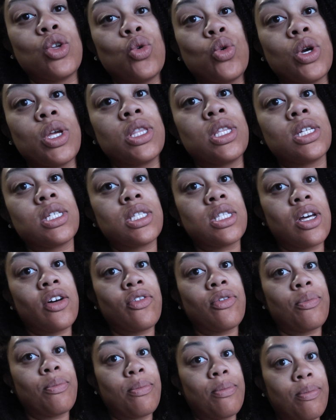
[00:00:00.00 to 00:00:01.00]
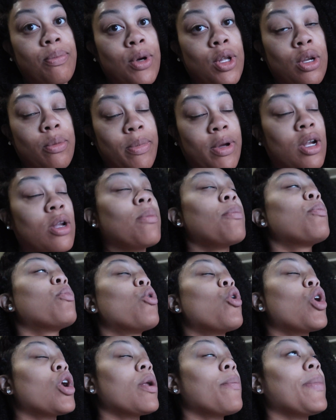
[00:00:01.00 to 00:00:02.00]
doing the stuffed
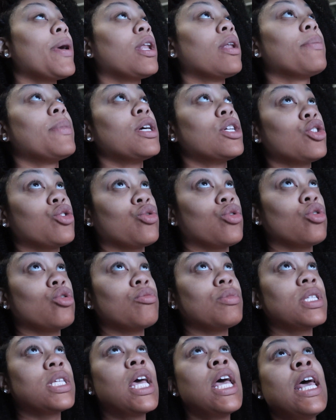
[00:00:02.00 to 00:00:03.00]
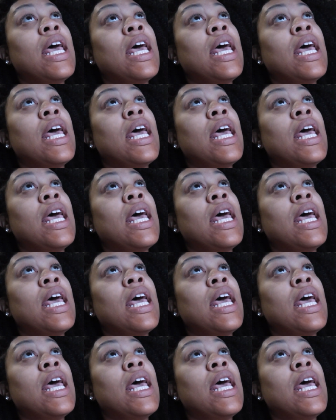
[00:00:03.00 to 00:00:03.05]
portobello mushrooms,